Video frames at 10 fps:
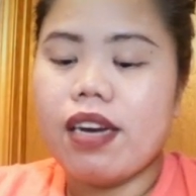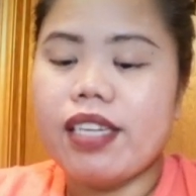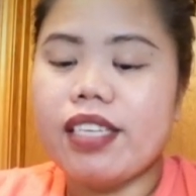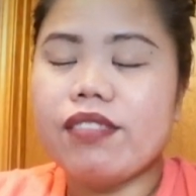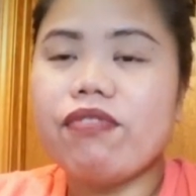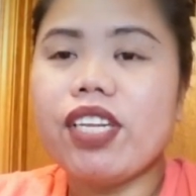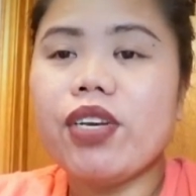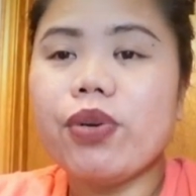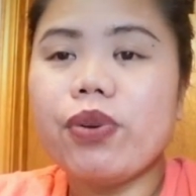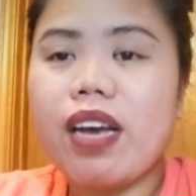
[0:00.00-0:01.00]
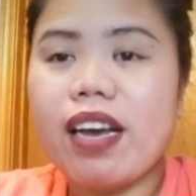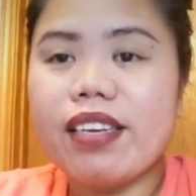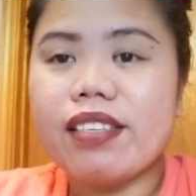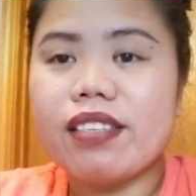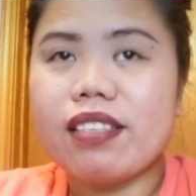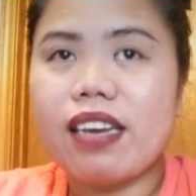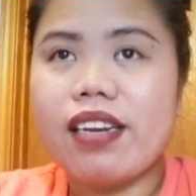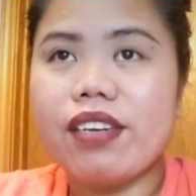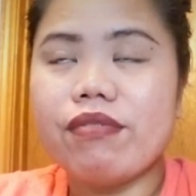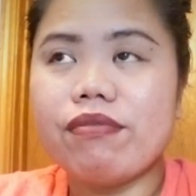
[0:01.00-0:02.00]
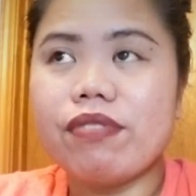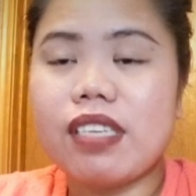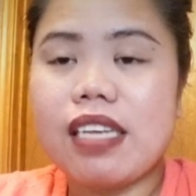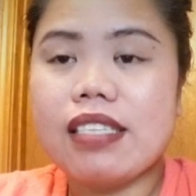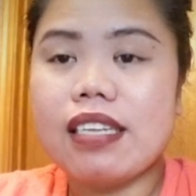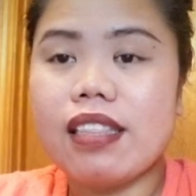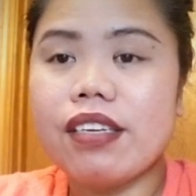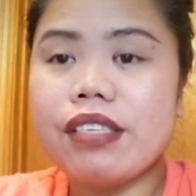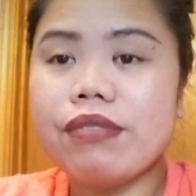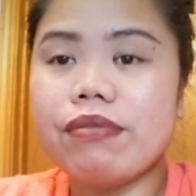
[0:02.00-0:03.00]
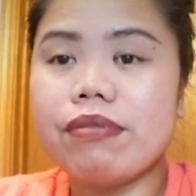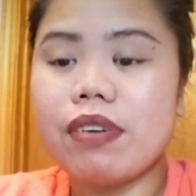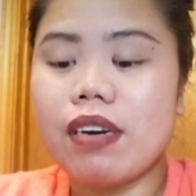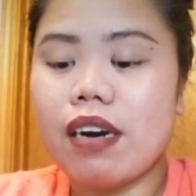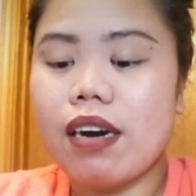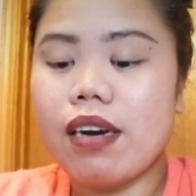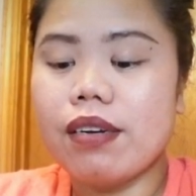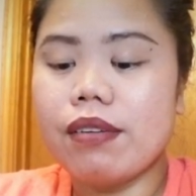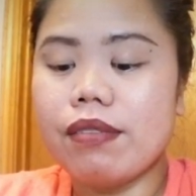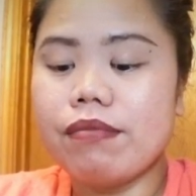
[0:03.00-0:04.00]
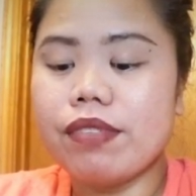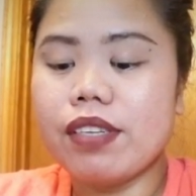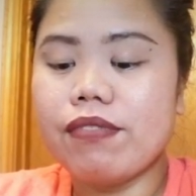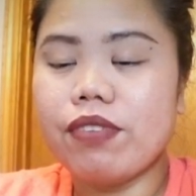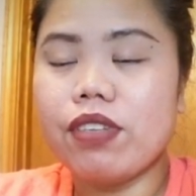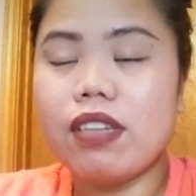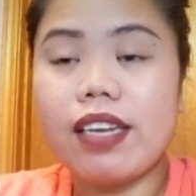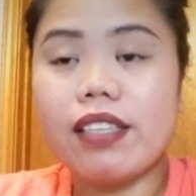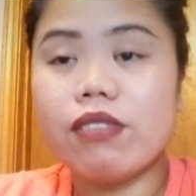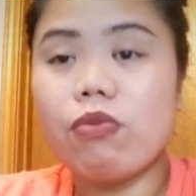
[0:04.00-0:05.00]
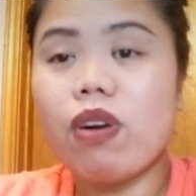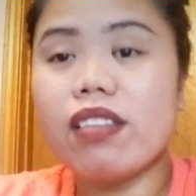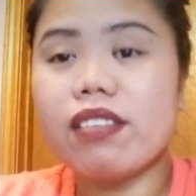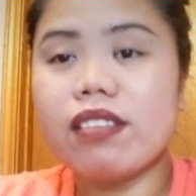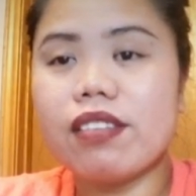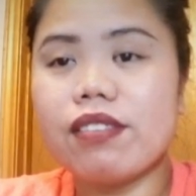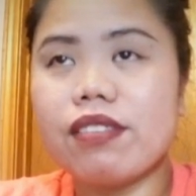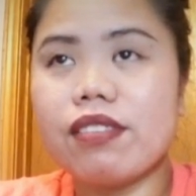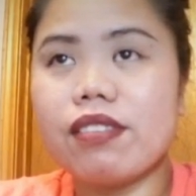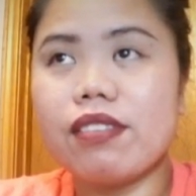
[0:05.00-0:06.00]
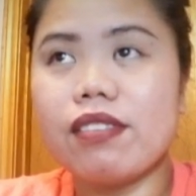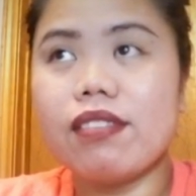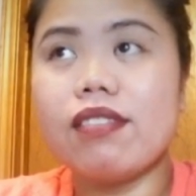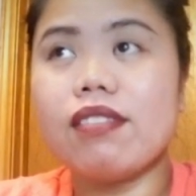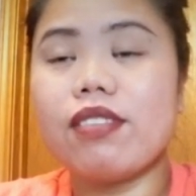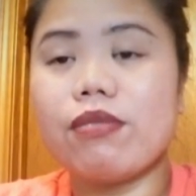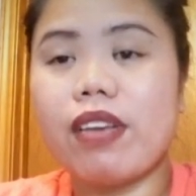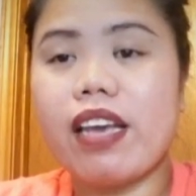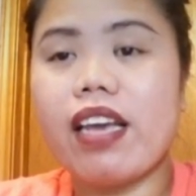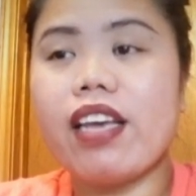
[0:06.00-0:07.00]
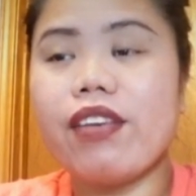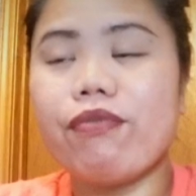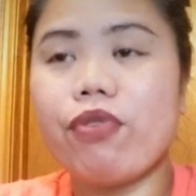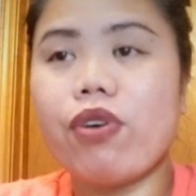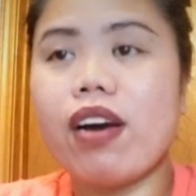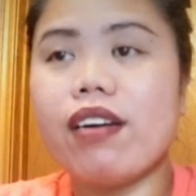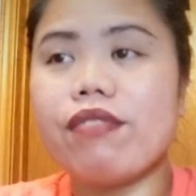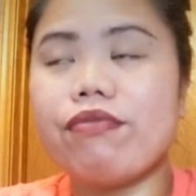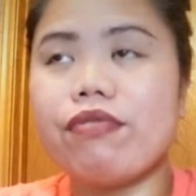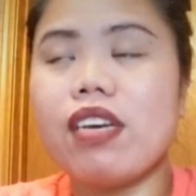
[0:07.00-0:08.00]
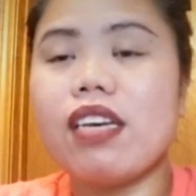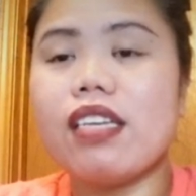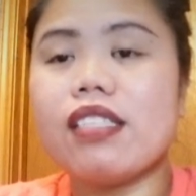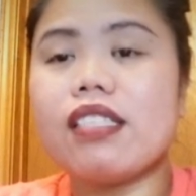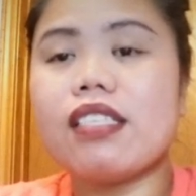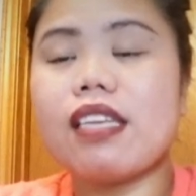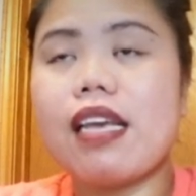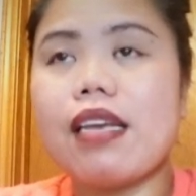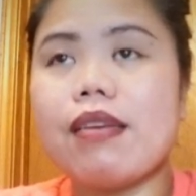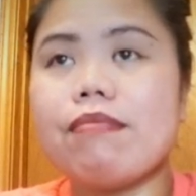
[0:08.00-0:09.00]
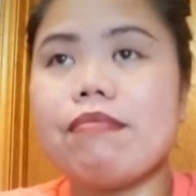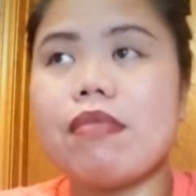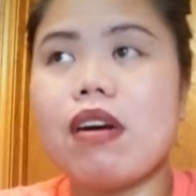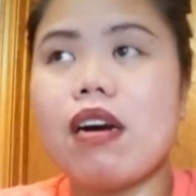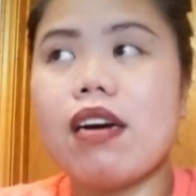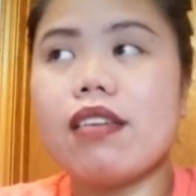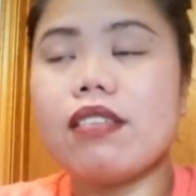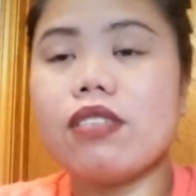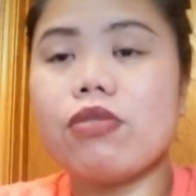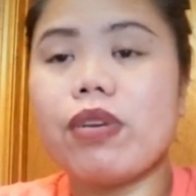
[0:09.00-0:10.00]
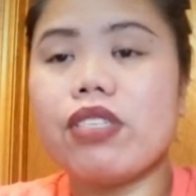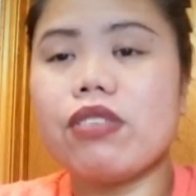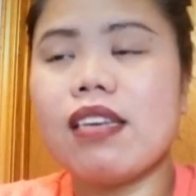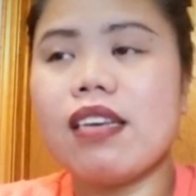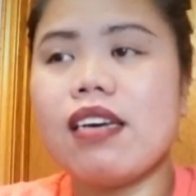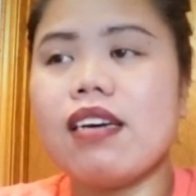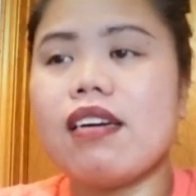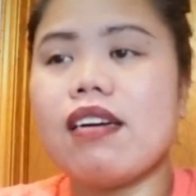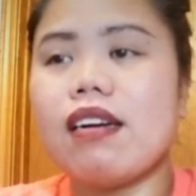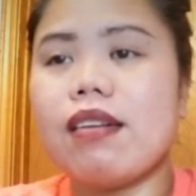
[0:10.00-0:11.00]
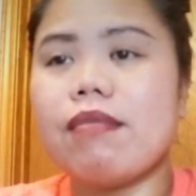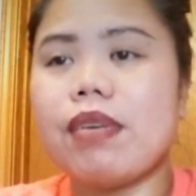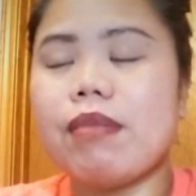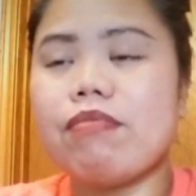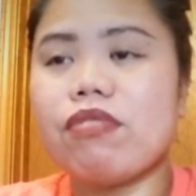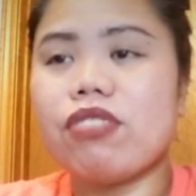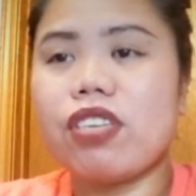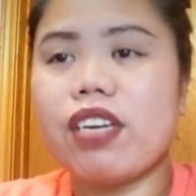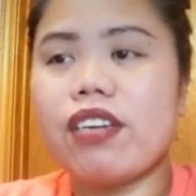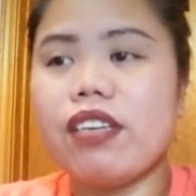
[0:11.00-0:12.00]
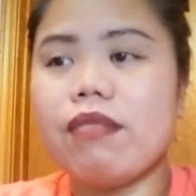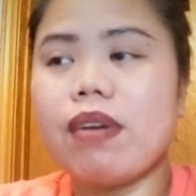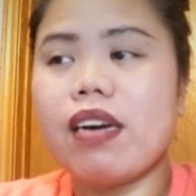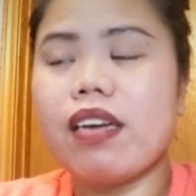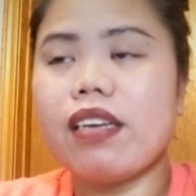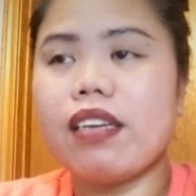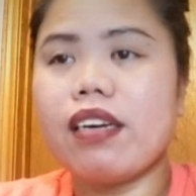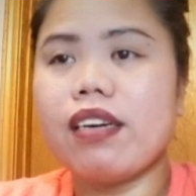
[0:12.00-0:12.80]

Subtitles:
this video guys is kind of sensitive. If you'd like to watch, that's okay. If you have the same situation, I'm sharing my